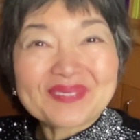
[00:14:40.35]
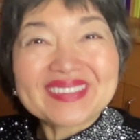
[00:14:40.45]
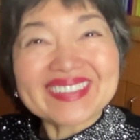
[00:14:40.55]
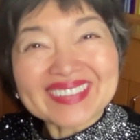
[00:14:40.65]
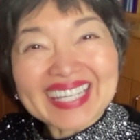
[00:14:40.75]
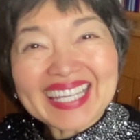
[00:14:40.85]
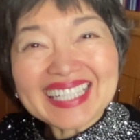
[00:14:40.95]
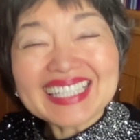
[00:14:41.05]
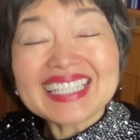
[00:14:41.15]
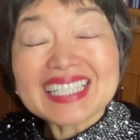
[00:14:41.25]
Okay?
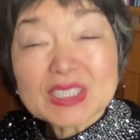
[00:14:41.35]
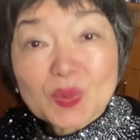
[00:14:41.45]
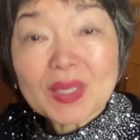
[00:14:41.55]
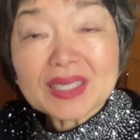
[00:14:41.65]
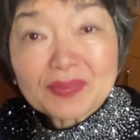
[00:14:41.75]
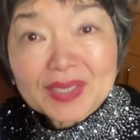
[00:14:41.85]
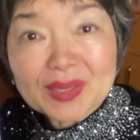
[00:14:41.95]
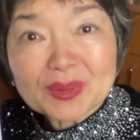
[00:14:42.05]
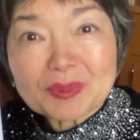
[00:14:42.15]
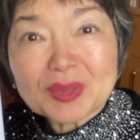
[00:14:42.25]
It's quite
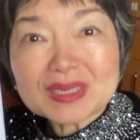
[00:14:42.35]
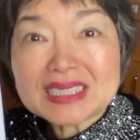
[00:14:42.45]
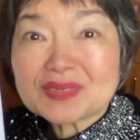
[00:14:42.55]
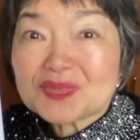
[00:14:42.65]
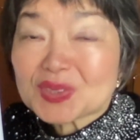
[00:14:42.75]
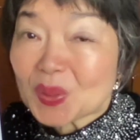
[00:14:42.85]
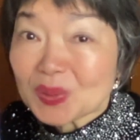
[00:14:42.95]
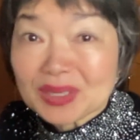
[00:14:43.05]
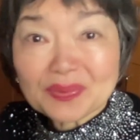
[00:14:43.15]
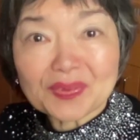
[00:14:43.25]
difficult because it's so
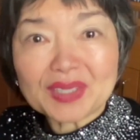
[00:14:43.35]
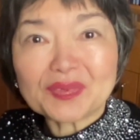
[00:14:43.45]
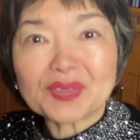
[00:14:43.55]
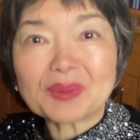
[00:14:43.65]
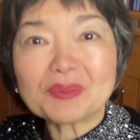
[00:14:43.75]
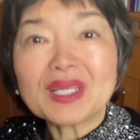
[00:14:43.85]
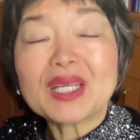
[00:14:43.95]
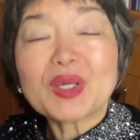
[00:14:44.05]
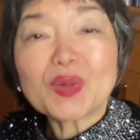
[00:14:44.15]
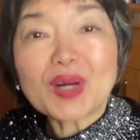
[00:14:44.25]
different from
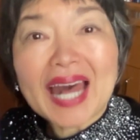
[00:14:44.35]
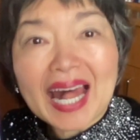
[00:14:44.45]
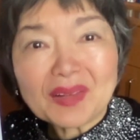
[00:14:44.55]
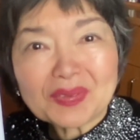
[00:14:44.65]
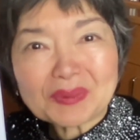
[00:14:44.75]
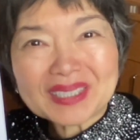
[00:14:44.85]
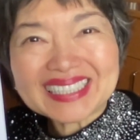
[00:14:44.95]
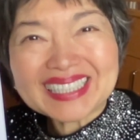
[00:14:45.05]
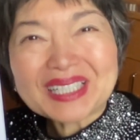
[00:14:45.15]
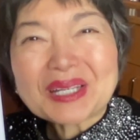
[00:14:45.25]
your alphabet.